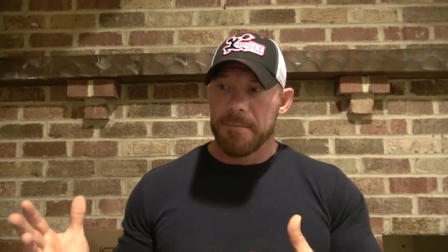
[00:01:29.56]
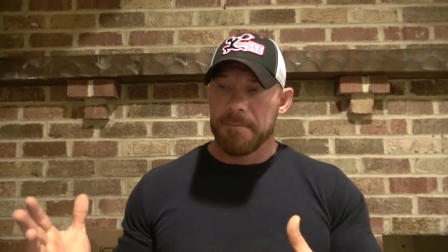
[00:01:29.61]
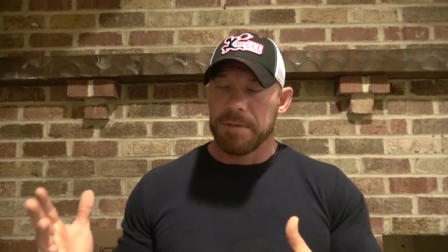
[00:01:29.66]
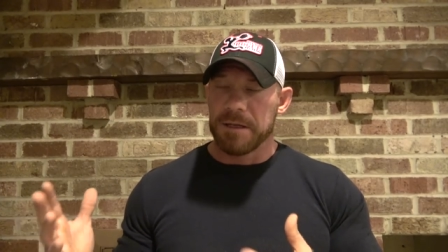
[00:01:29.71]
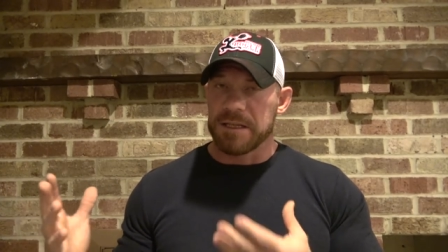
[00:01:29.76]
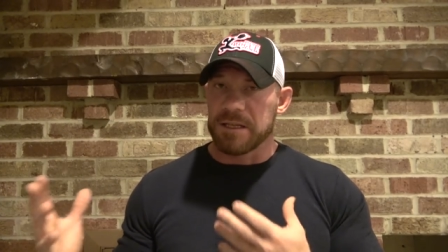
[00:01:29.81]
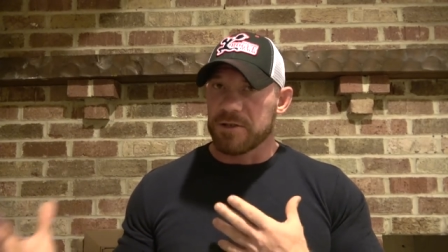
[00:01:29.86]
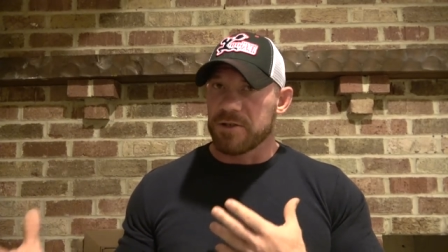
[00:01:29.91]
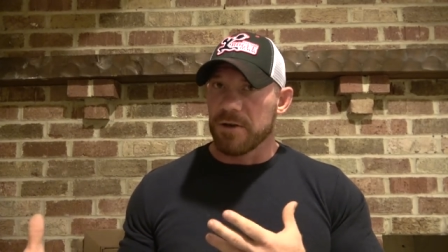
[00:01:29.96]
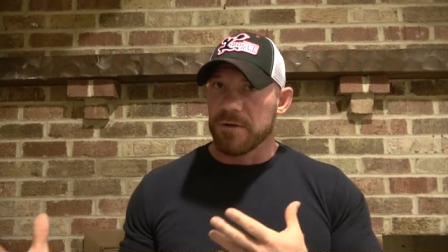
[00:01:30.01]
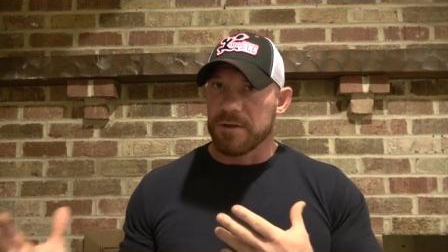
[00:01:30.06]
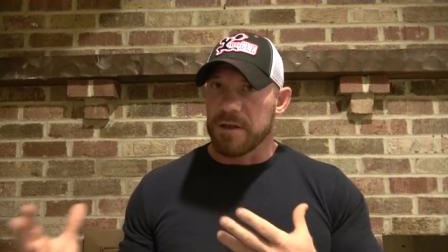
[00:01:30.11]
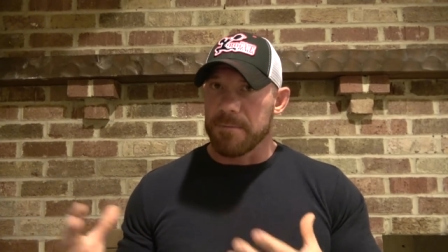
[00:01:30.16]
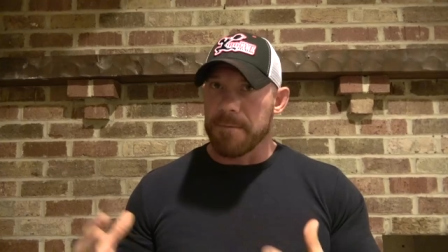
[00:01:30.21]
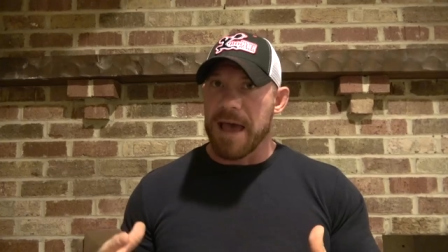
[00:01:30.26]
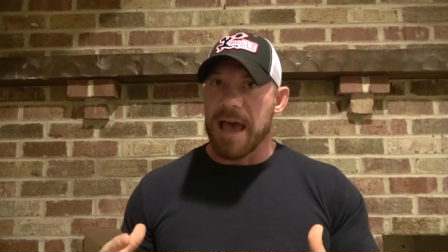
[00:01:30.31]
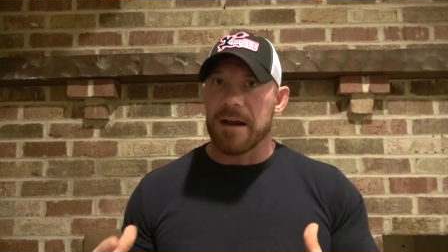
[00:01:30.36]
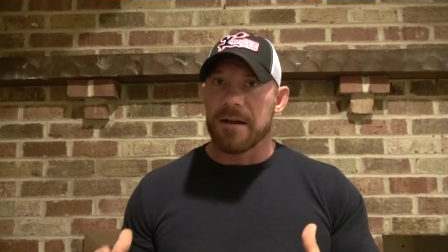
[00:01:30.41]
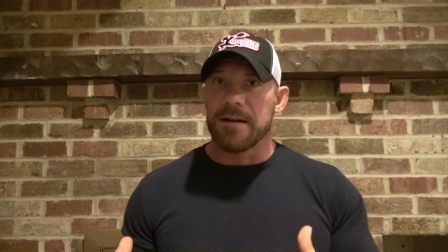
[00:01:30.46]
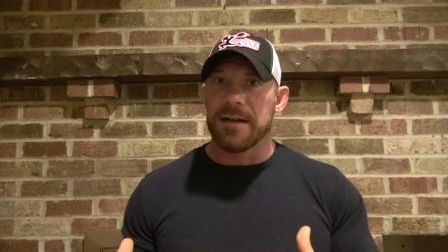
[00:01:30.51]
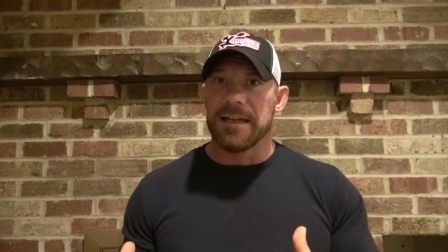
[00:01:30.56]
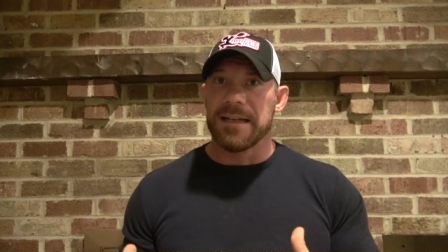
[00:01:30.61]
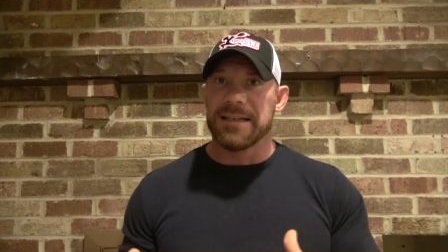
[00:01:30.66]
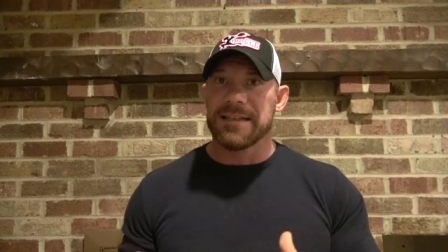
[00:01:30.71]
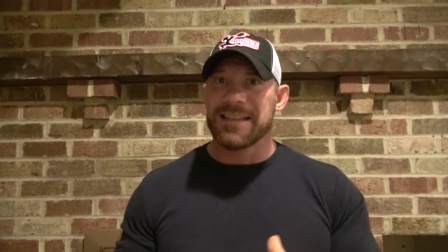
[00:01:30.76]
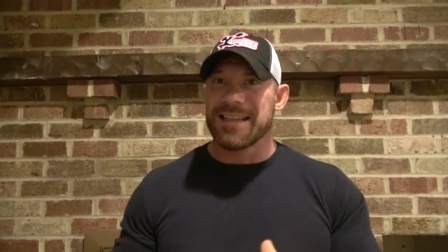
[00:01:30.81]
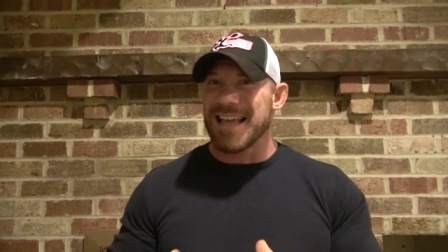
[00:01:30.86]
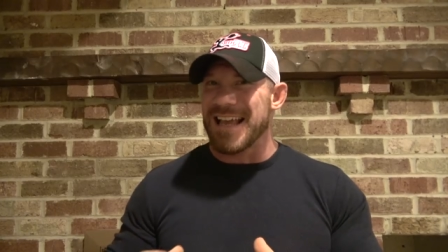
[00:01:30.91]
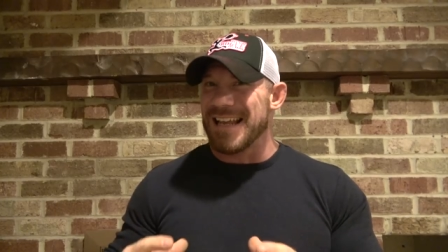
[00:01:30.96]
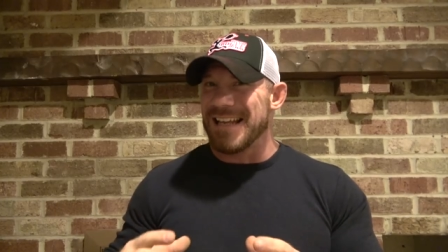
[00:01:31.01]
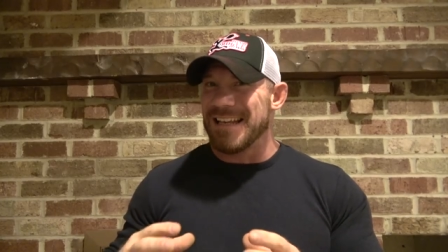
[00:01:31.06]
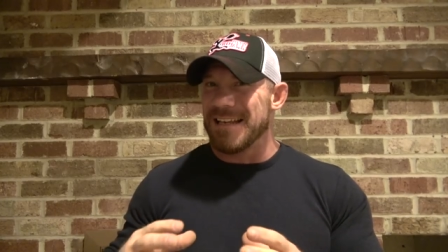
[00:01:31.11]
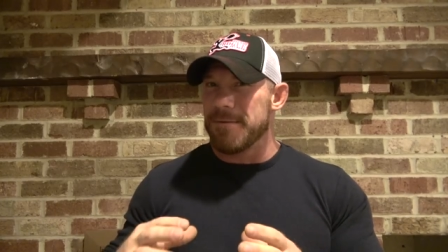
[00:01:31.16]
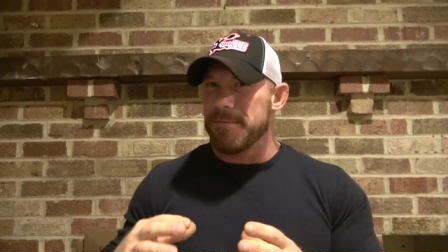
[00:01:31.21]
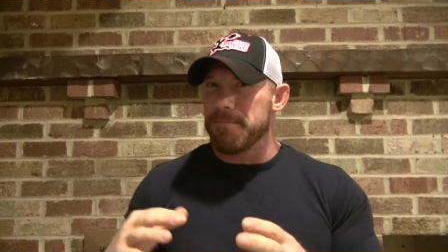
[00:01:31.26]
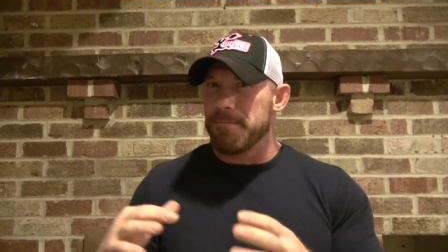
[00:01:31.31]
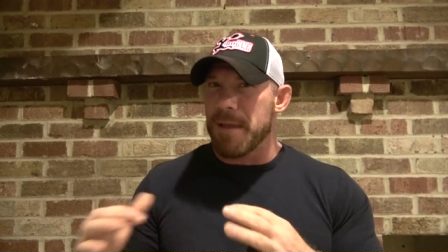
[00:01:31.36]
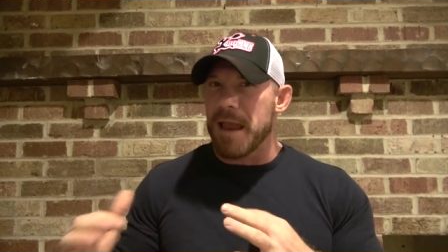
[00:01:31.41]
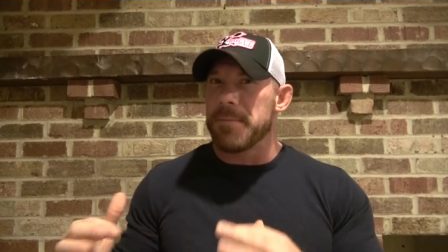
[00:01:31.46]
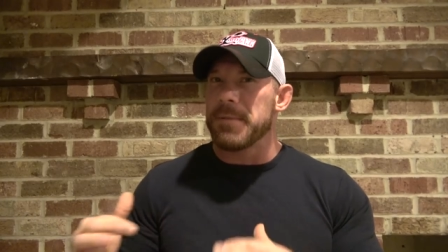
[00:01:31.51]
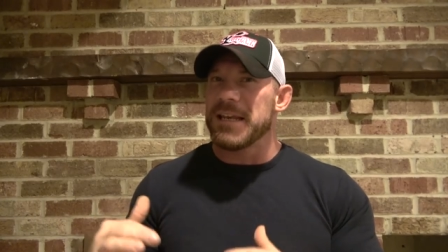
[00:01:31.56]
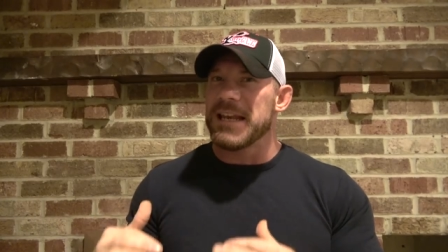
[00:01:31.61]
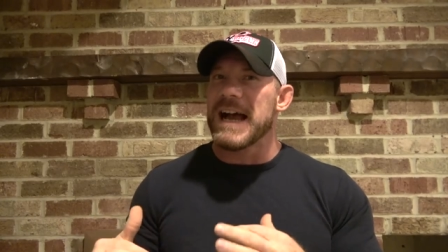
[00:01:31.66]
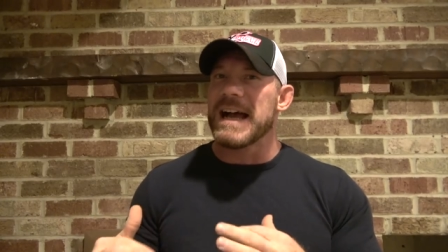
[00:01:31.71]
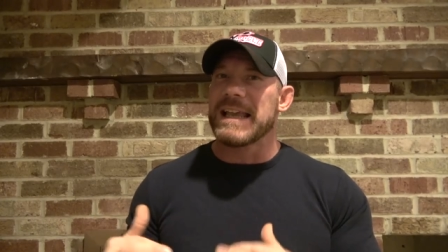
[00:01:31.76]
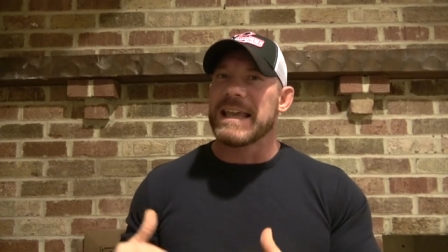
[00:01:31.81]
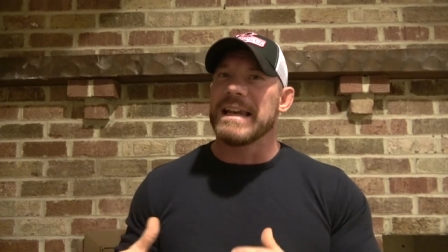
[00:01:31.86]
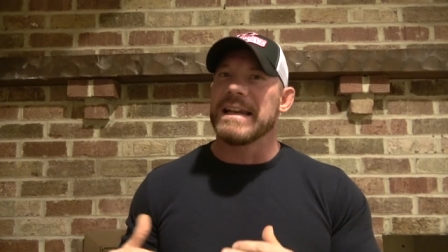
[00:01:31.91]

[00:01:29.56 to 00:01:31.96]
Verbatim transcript: But the truth of the matter is that maybe not